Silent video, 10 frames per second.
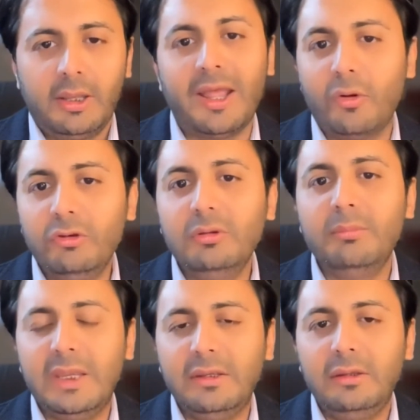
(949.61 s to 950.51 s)
and how do you
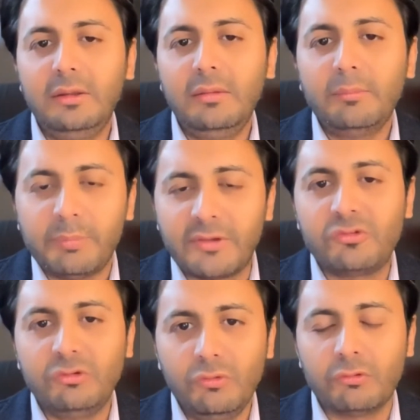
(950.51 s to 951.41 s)
make
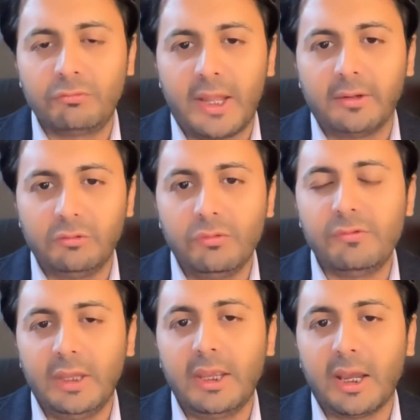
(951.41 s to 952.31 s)
best use of that
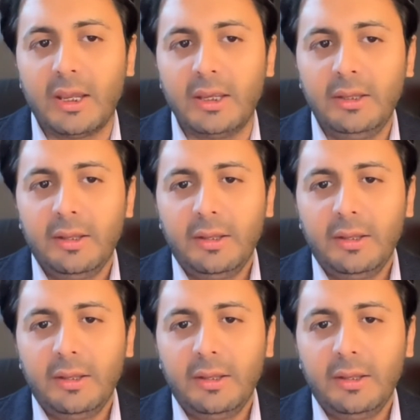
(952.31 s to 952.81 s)
using AI,